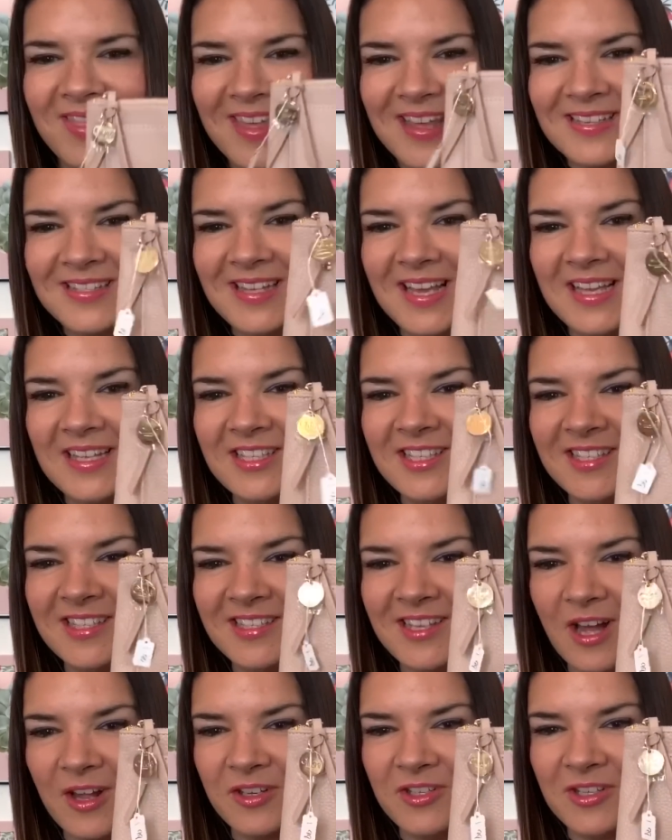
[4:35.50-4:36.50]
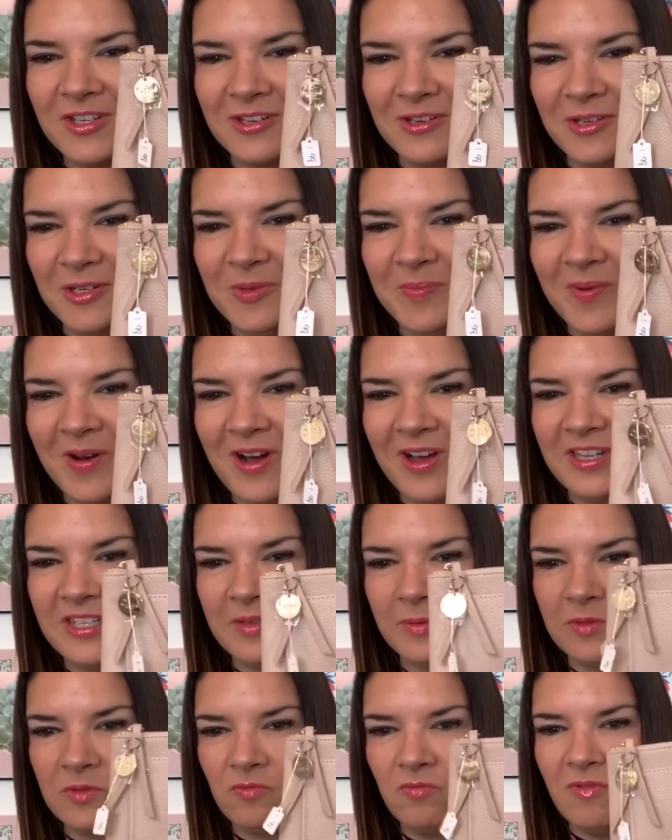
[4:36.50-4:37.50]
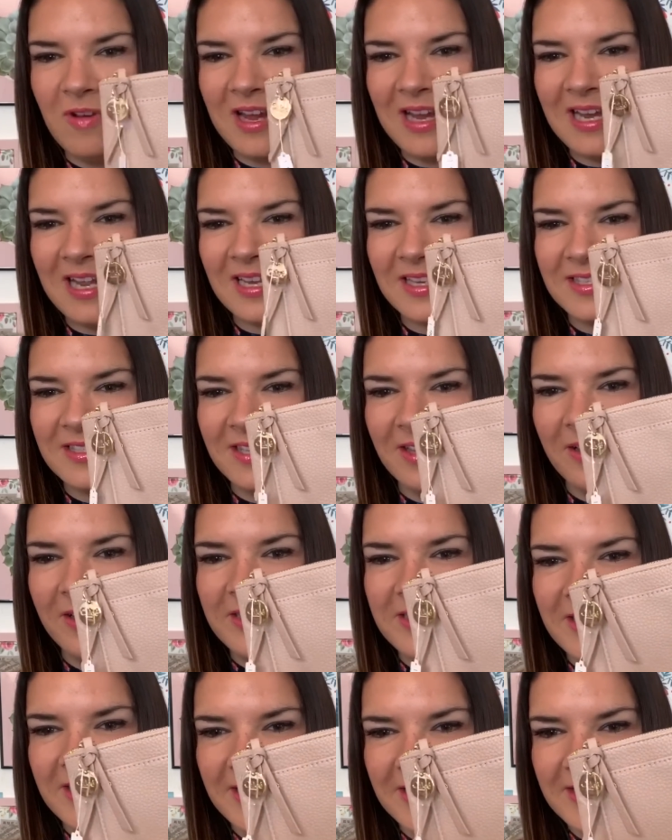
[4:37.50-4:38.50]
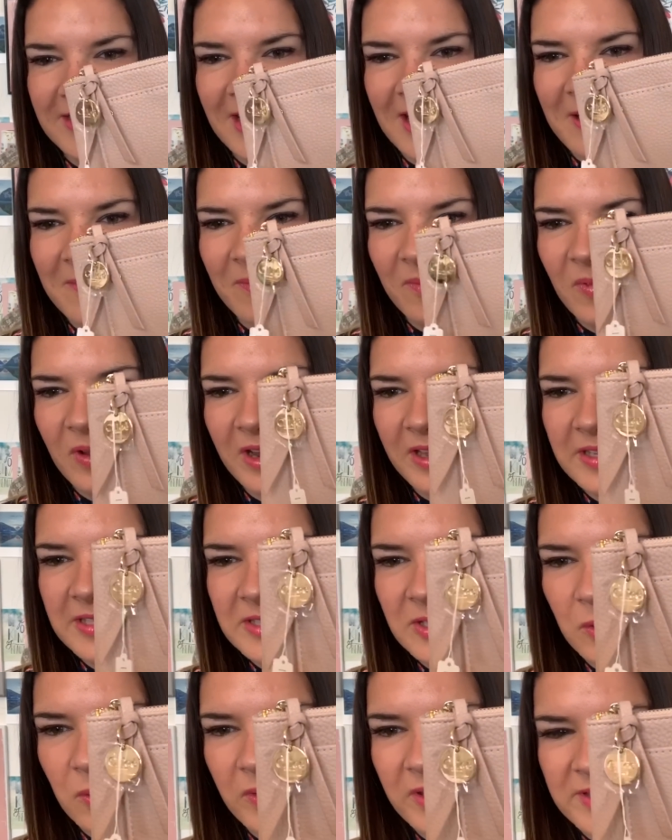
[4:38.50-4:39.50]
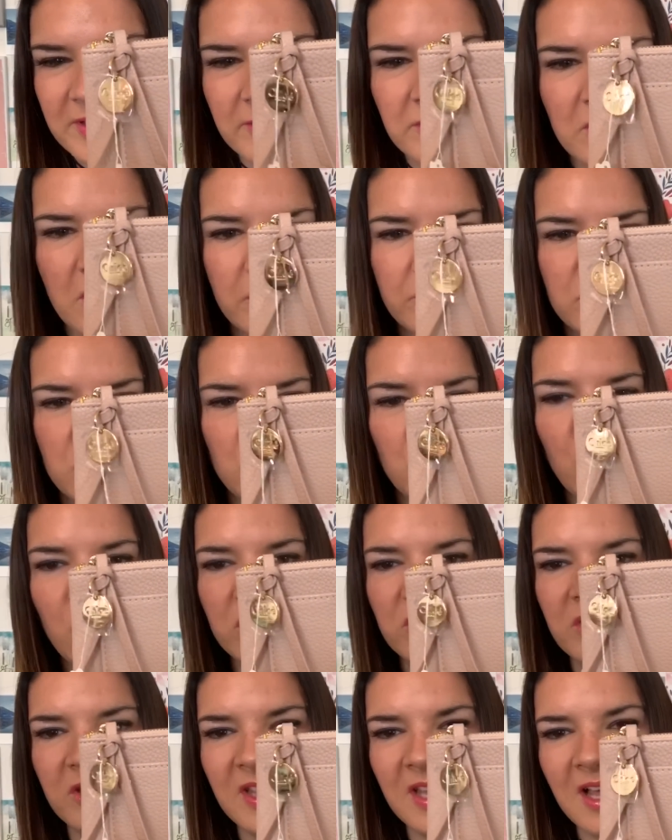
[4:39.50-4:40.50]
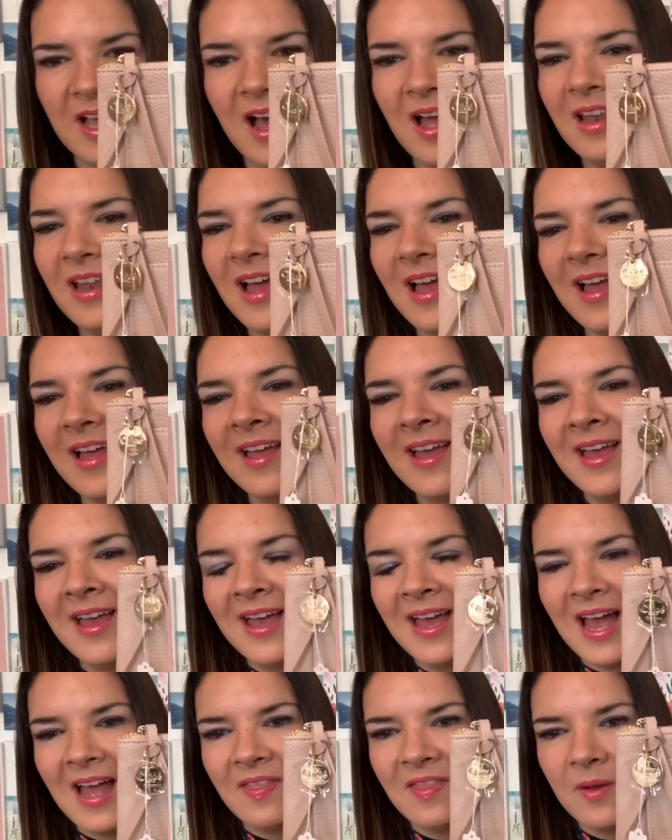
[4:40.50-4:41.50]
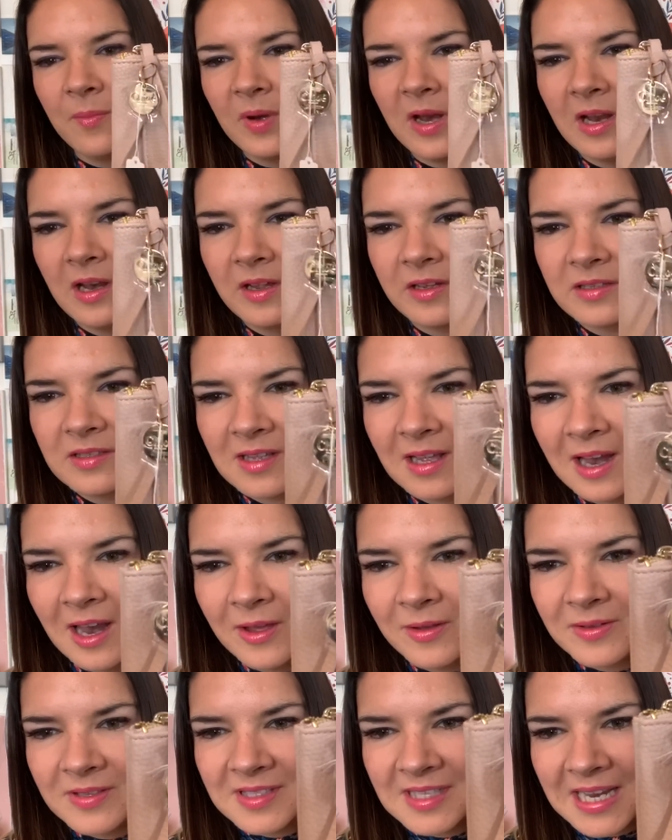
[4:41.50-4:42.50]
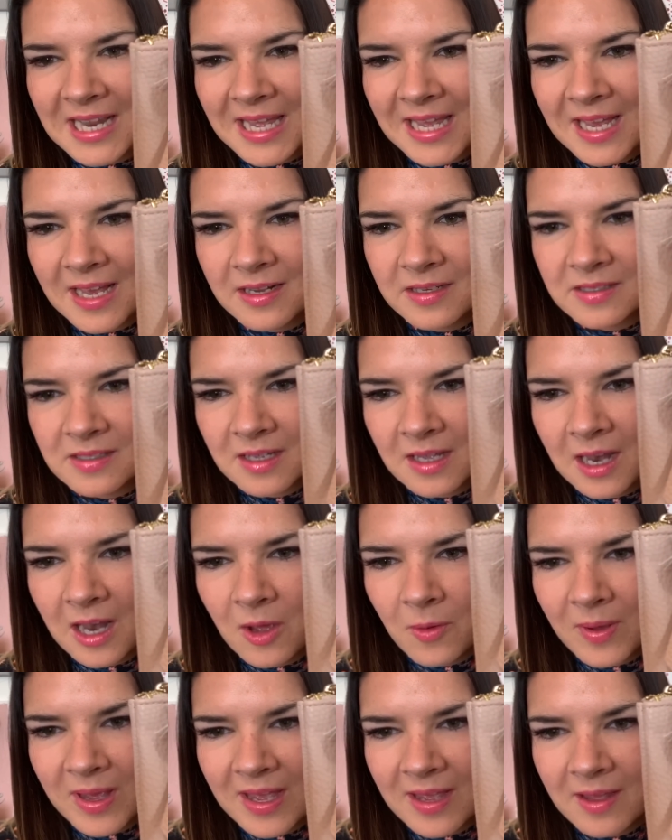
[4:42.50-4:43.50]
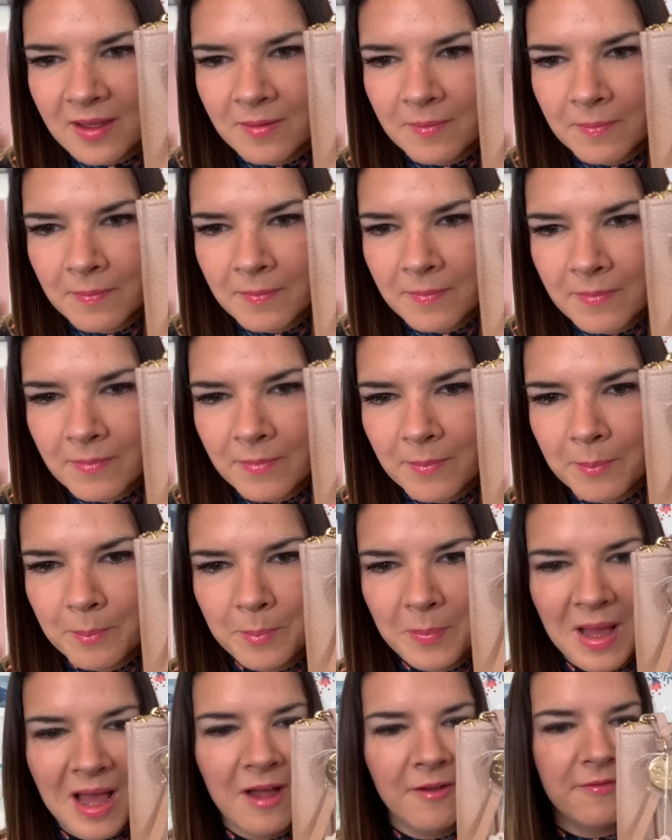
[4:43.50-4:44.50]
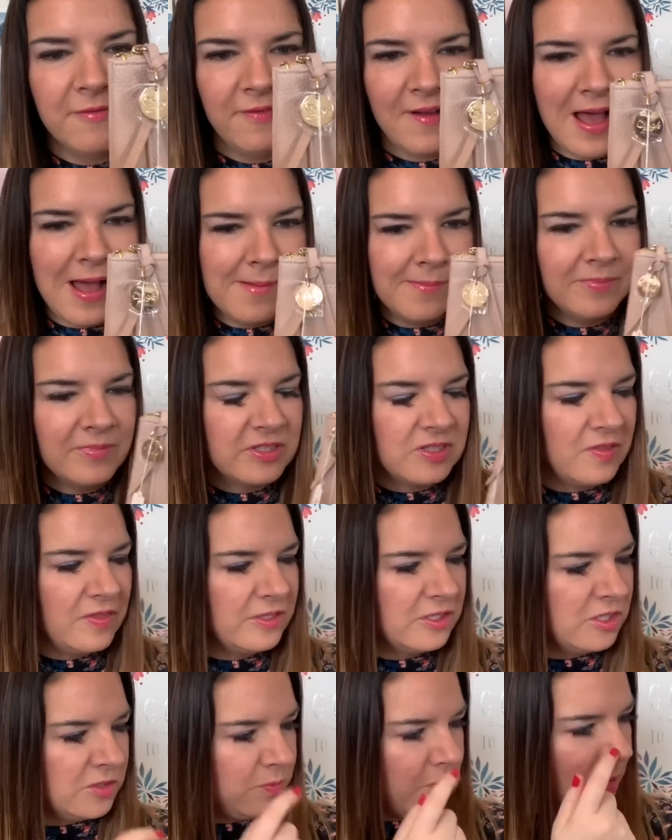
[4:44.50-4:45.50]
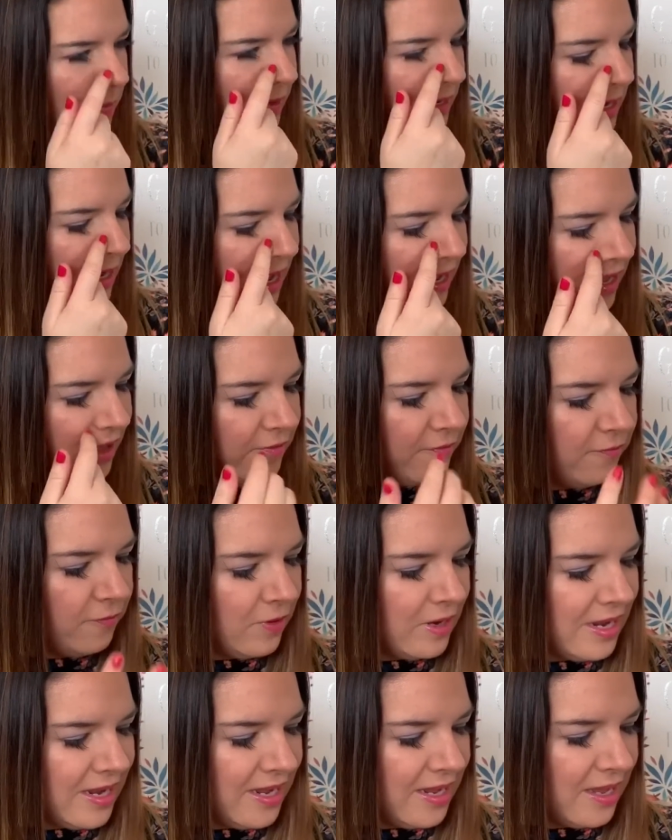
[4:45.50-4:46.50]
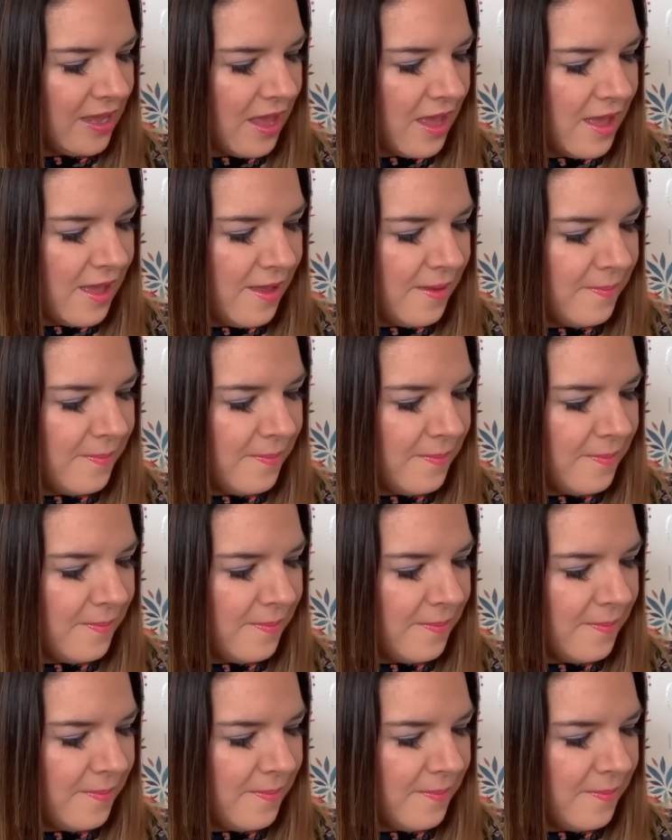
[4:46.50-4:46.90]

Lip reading: This is such a good buy. So I was really excited when I saw this. I was drawn to the colour. And then when I looked closely, it's Chloe Parfum. So this is probably like a free